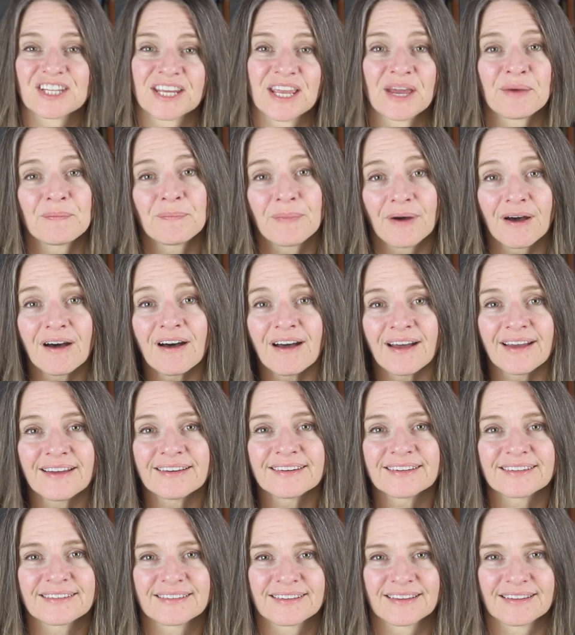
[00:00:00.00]
she had
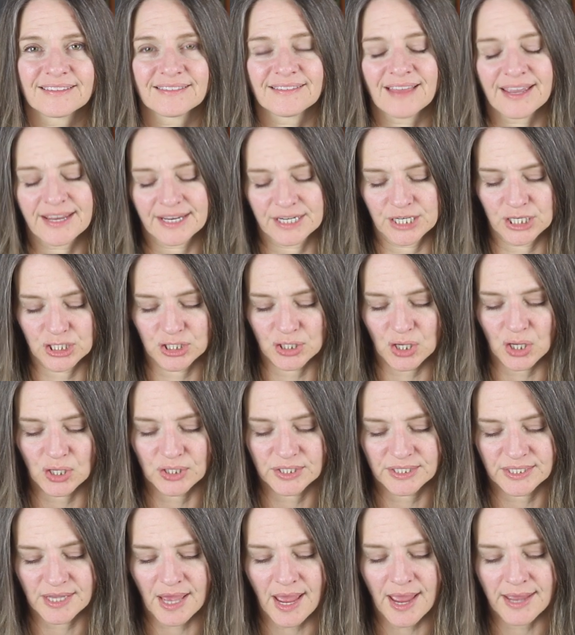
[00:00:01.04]
bought, like an
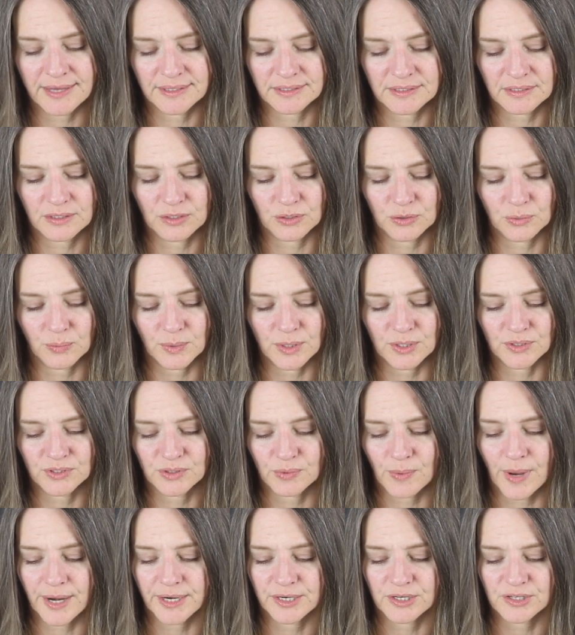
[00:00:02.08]
adult size Goodwill
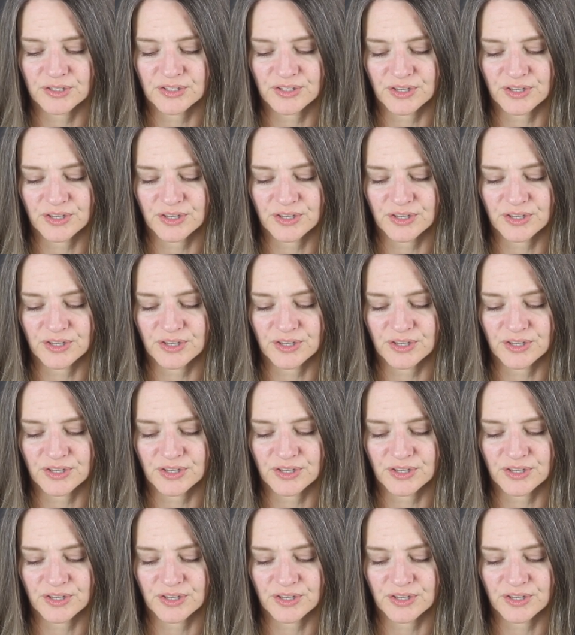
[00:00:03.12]
sweater.